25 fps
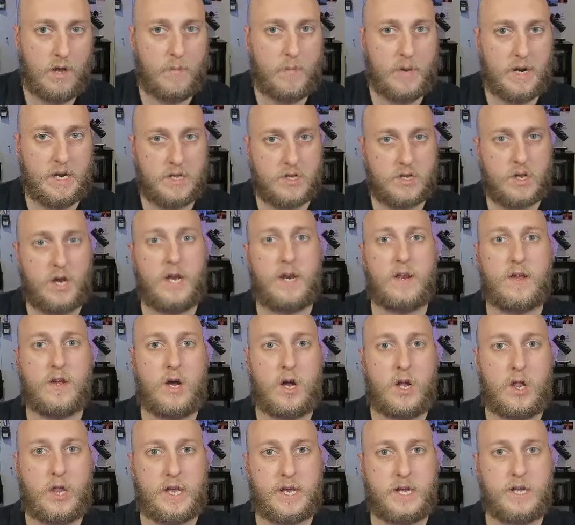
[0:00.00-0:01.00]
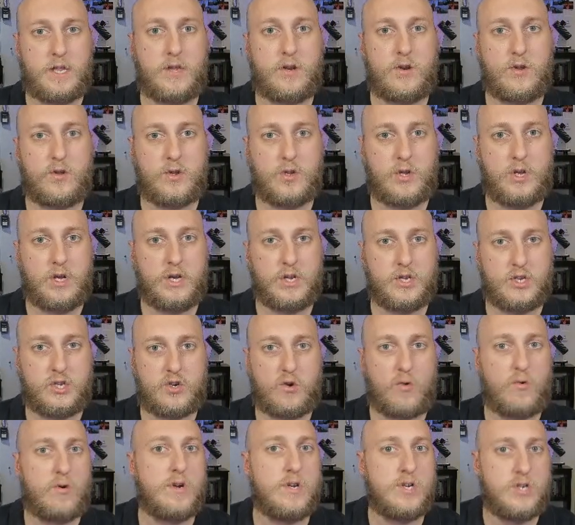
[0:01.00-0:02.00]
but it's kind of got like a little
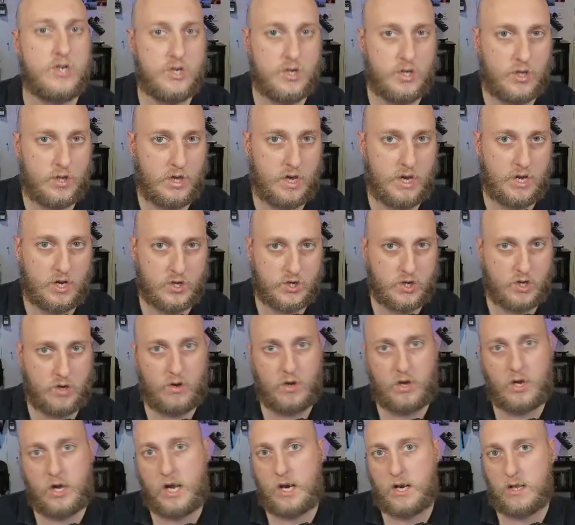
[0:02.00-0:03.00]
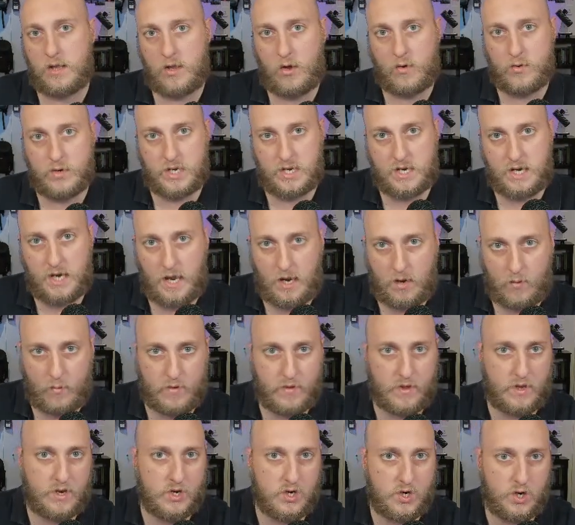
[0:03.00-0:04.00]
storage thing, so you can kind of load state
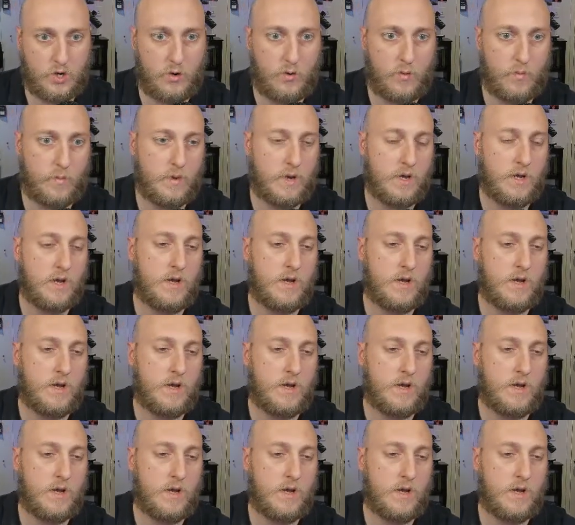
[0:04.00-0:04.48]
within Doom.